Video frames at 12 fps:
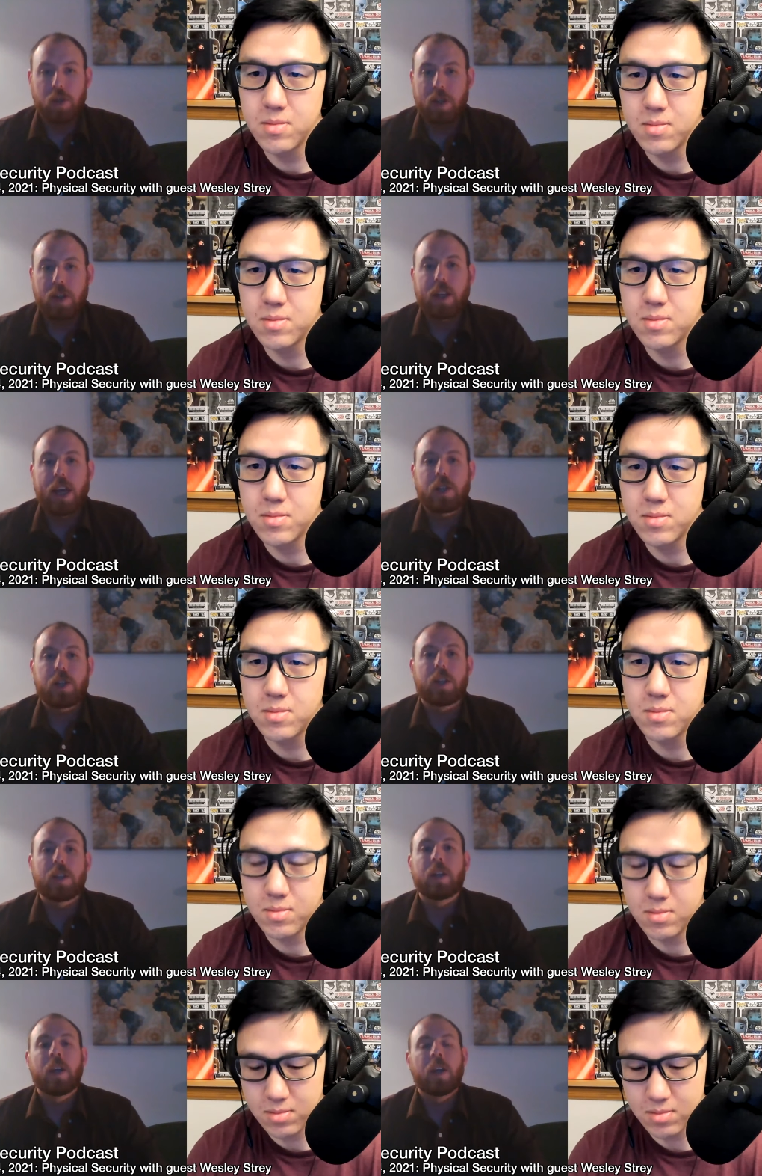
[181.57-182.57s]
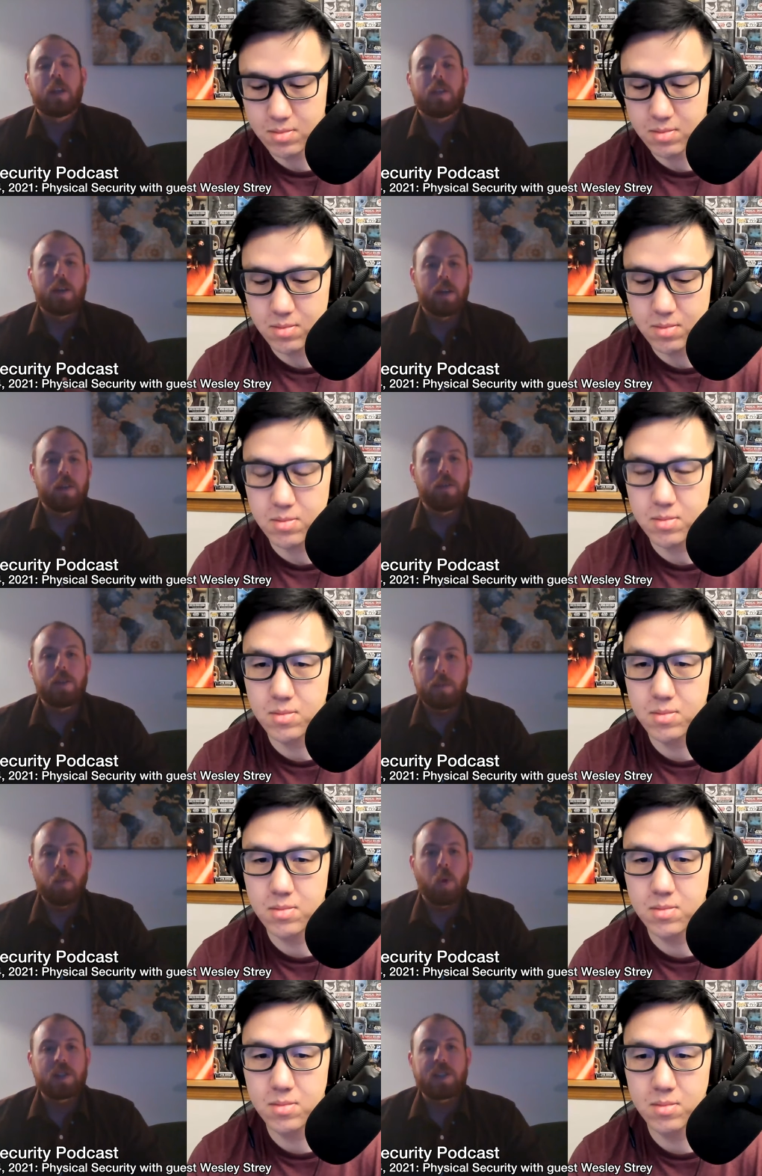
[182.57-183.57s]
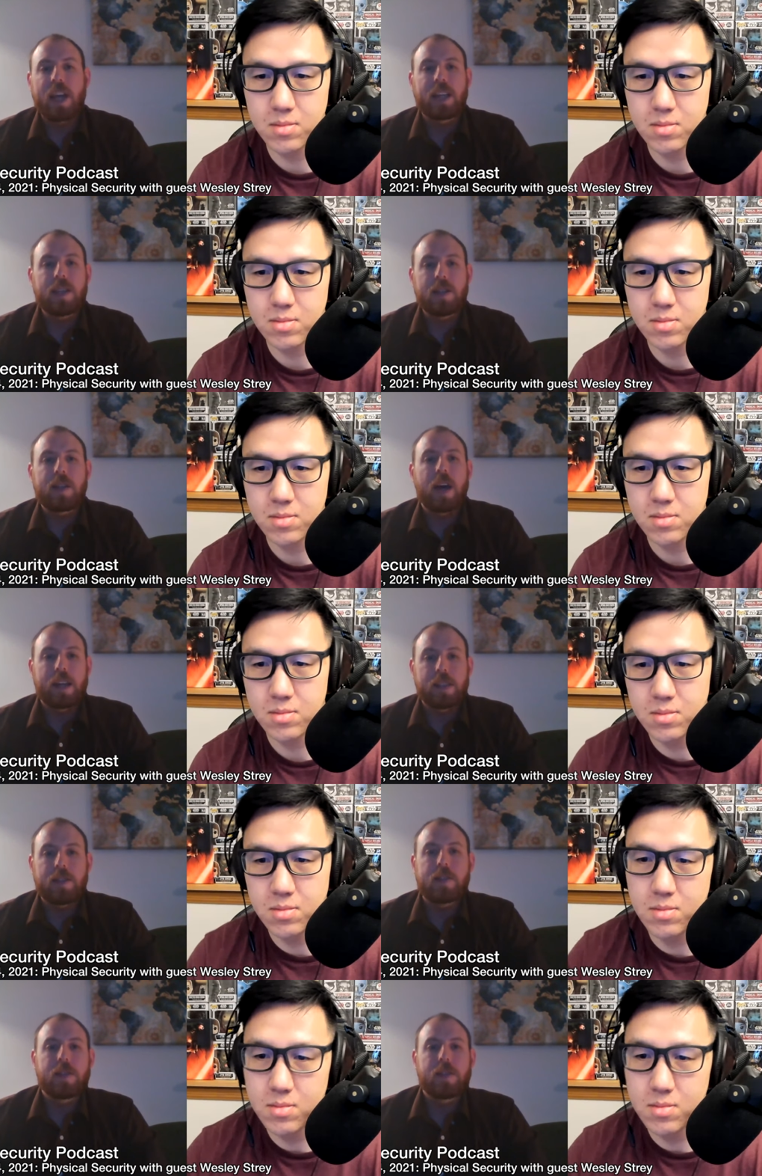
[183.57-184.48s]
Speaker 1: detection, the the more techie sides